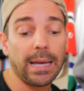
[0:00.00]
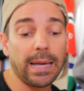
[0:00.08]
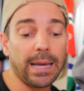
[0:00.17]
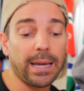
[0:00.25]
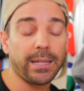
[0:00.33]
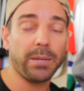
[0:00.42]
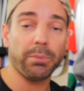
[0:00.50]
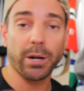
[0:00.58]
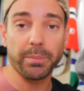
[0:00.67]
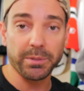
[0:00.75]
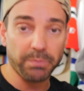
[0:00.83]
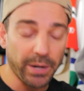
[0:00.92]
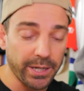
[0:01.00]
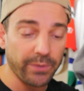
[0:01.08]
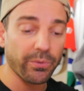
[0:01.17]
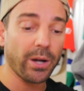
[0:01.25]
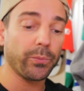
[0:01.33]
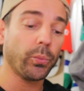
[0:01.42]
and he brought up his buddy
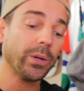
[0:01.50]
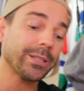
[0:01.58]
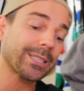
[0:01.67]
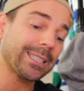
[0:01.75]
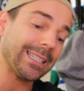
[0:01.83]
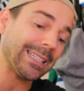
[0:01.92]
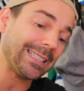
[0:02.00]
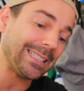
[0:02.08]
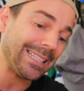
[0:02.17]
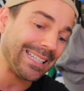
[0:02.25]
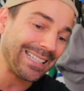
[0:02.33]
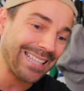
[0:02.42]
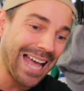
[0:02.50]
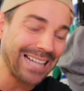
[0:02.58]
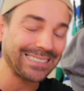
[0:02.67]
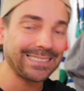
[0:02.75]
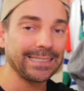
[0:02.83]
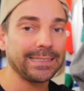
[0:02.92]
Ron Wilson, and
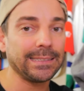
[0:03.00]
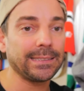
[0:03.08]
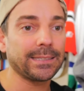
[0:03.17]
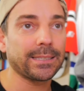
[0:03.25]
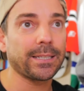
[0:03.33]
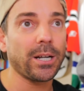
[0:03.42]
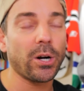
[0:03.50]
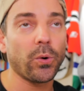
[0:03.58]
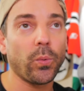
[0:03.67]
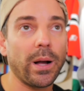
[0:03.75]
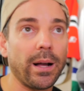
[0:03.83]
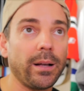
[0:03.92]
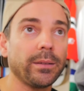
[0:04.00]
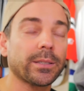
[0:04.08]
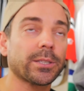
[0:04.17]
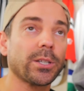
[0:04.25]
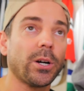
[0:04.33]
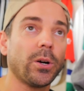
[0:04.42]
that didn't go well.
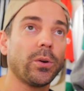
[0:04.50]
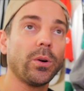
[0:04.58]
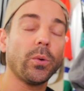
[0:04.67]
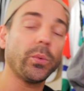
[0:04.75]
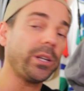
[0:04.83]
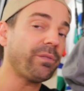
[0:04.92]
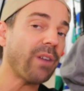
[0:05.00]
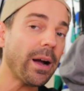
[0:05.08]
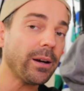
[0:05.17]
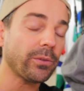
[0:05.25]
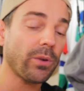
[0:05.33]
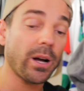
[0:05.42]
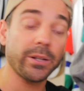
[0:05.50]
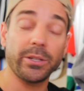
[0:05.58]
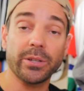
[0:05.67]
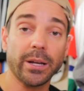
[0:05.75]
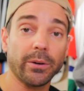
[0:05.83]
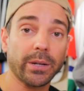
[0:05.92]
So when he fired Ron, you
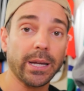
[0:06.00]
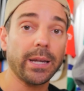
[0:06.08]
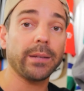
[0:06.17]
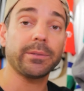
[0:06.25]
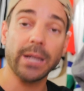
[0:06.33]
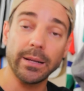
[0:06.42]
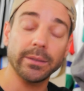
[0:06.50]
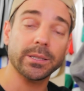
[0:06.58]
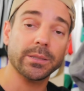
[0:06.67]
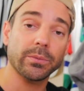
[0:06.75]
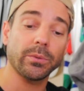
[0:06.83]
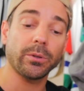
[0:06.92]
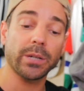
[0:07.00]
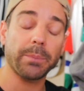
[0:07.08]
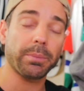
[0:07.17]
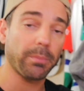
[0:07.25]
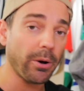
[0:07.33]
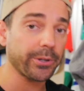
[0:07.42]
thought, okay, Dallas will get
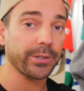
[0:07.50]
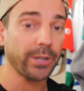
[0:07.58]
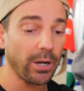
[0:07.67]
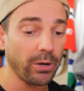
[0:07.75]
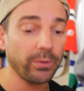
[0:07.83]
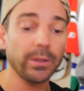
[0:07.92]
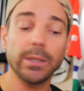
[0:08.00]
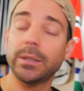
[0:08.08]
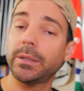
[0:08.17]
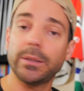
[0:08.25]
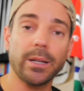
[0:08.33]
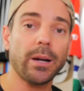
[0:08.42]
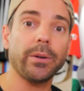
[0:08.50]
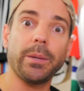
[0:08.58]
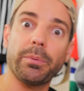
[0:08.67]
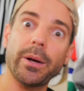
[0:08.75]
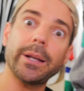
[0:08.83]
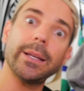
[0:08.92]
promoted. No, no, he
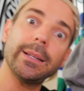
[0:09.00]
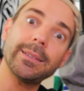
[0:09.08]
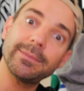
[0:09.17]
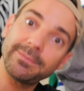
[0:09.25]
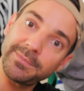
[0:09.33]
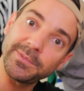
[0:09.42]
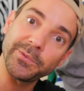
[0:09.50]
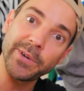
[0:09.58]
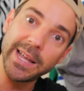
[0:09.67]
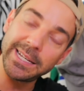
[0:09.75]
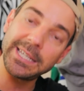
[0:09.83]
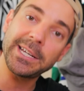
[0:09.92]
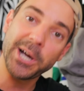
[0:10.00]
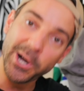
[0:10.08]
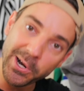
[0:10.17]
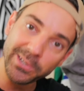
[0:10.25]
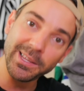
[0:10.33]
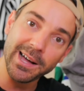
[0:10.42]
brought in Randy
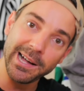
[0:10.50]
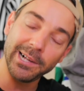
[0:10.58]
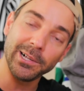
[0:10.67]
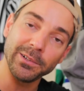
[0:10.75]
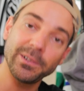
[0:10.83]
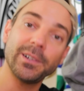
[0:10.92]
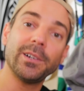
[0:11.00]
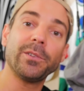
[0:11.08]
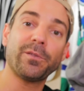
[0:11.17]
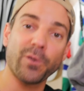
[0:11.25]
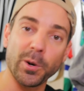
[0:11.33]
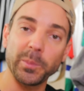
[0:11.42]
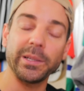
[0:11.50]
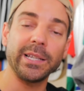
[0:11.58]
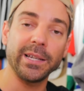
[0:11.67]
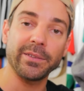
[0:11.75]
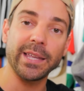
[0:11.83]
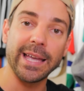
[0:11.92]
Carlyle,
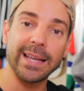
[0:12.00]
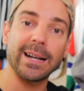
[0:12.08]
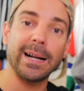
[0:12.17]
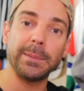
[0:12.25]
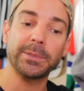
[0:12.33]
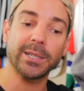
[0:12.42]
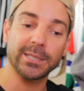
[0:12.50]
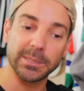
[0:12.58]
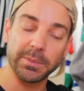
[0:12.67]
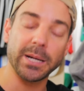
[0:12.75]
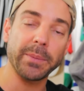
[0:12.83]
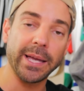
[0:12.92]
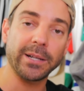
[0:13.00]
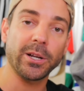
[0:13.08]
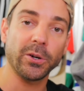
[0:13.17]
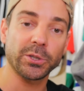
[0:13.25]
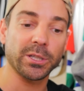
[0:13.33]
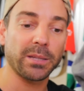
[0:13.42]
formerly of the Anaheim Ducks, to become head
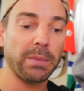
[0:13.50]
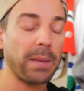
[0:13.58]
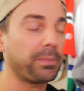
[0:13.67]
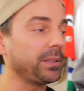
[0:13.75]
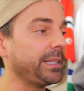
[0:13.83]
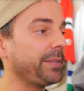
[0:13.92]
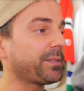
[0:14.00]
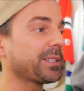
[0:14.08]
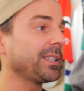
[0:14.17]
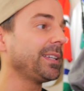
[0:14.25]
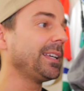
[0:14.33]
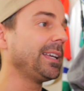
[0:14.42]
coach of the Maple Leafs,